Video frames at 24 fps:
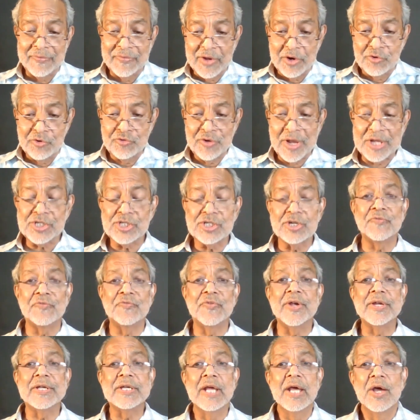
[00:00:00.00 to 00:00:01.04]
and the rest
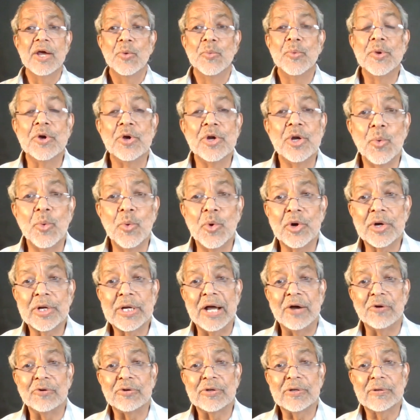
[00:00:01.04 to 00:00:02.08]
of it, we're going to
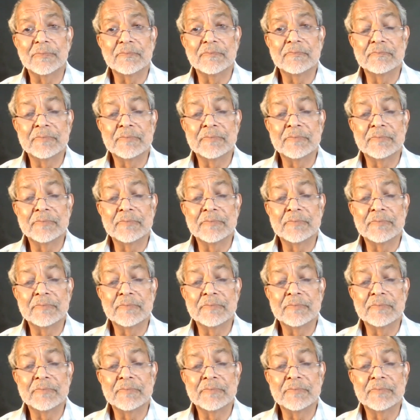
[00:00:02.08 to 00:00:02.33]
work out.